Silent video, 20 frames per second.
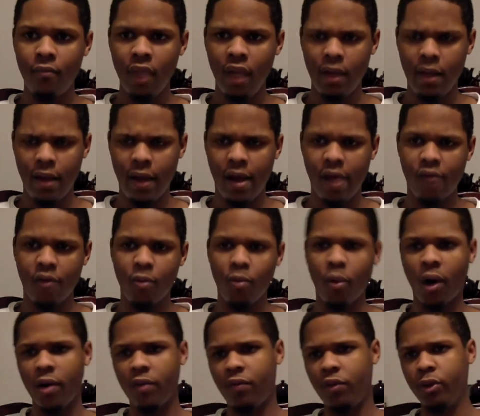They have a
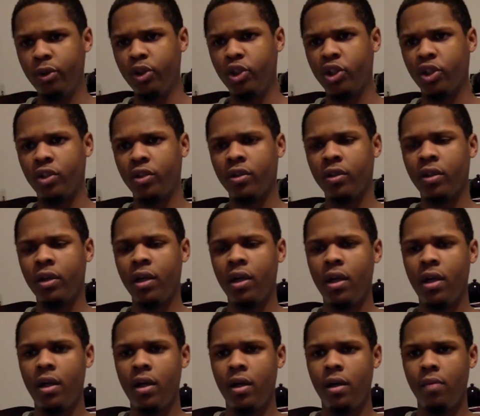bright future.
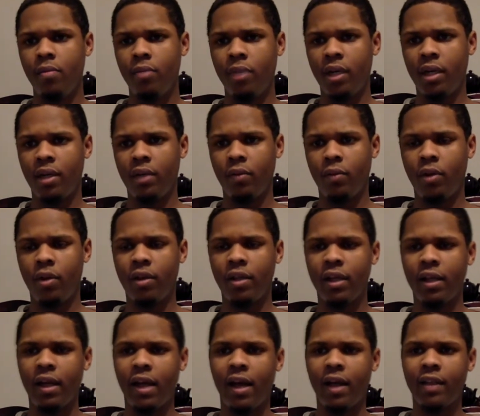But one
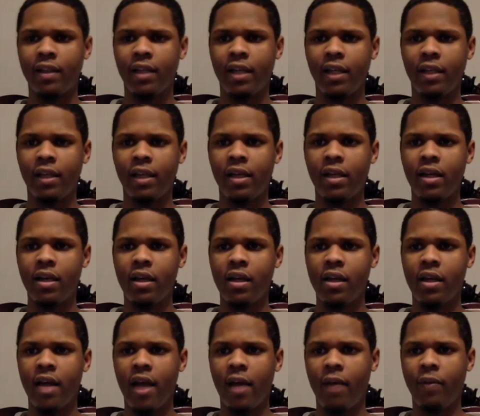thing I say at the end of the
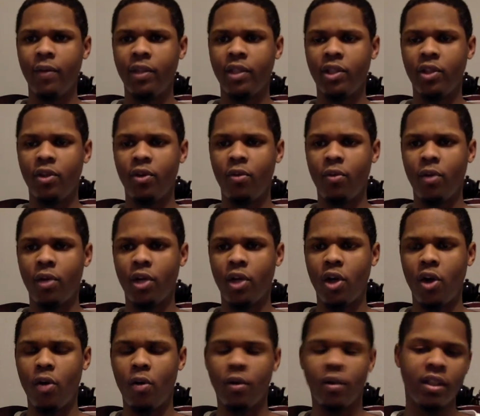day, we still want to
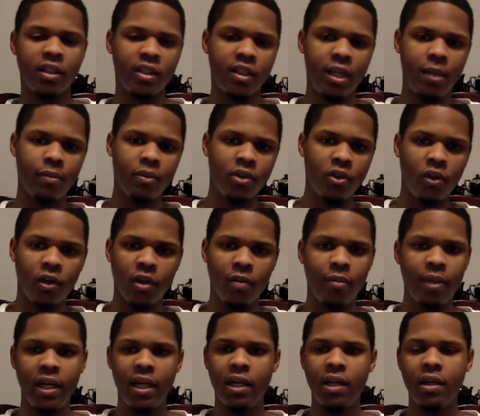know what this team is going to
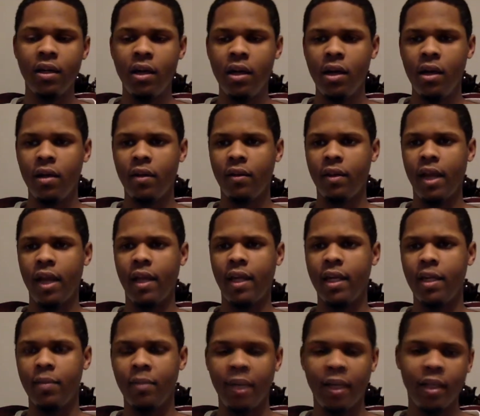be. They
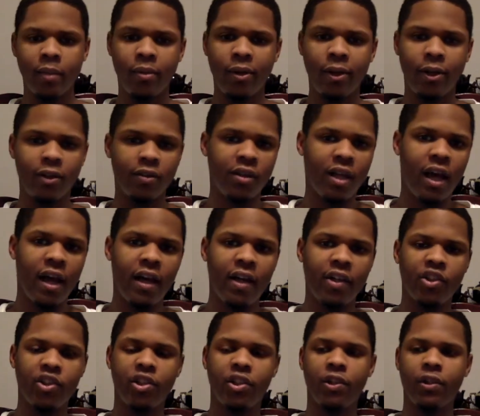didn't make the playoffs
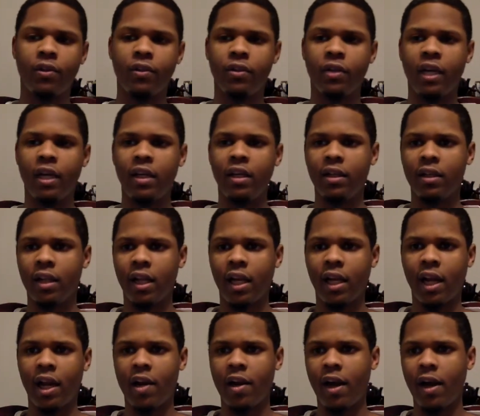last year. They look like
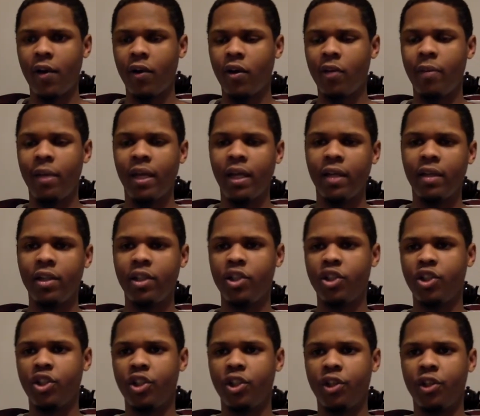they're not going to make it
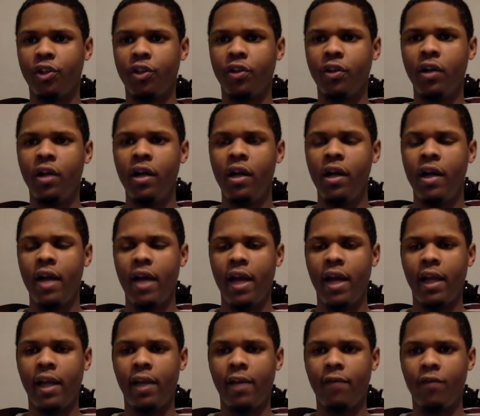this year.
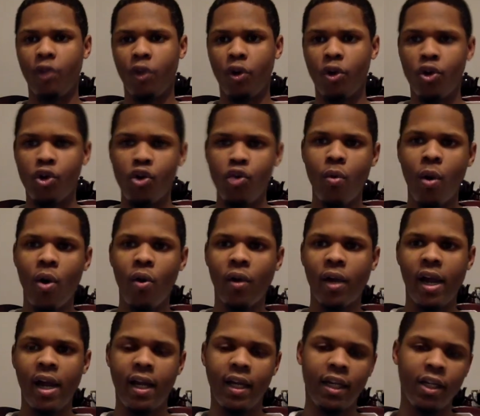And if your duo
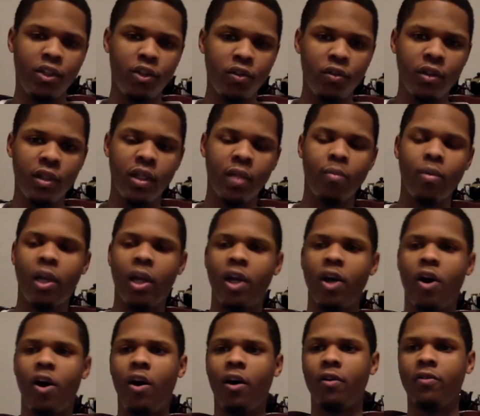can't get you to the
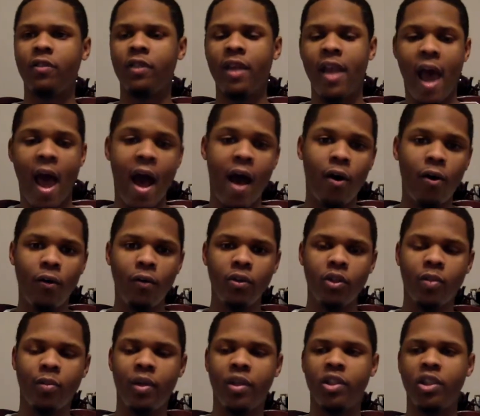playoffs now,
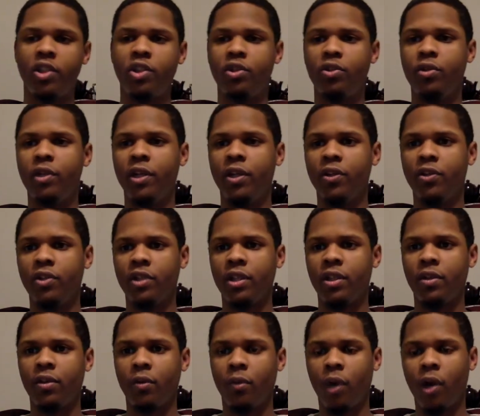especially 2 years
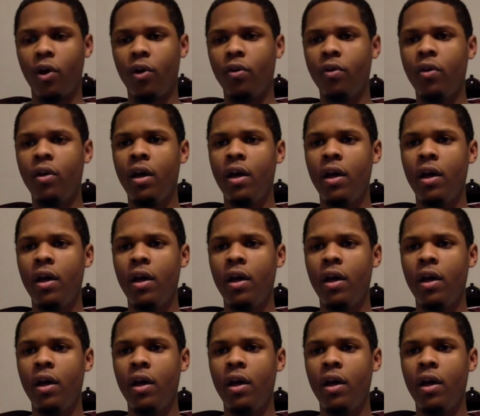in a row,